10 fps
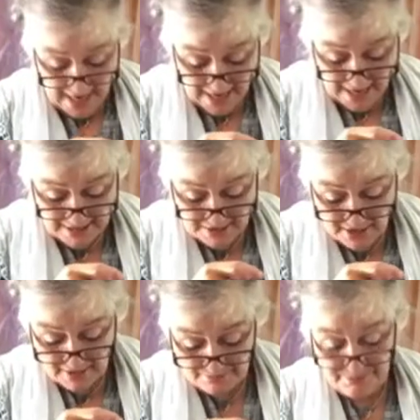And
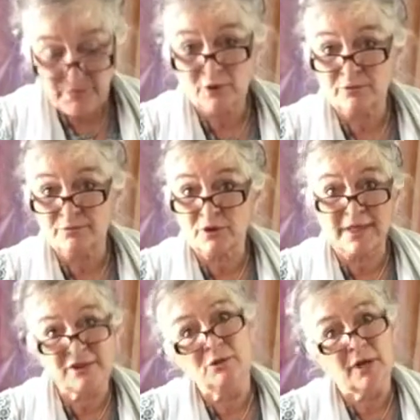because
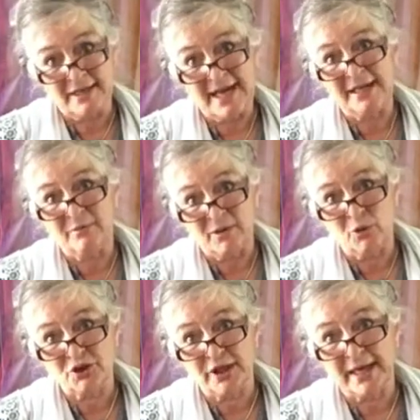I do like hanging my
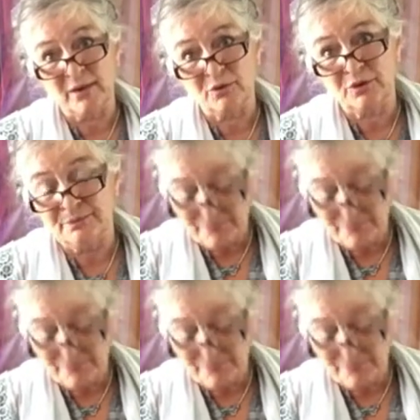washing out,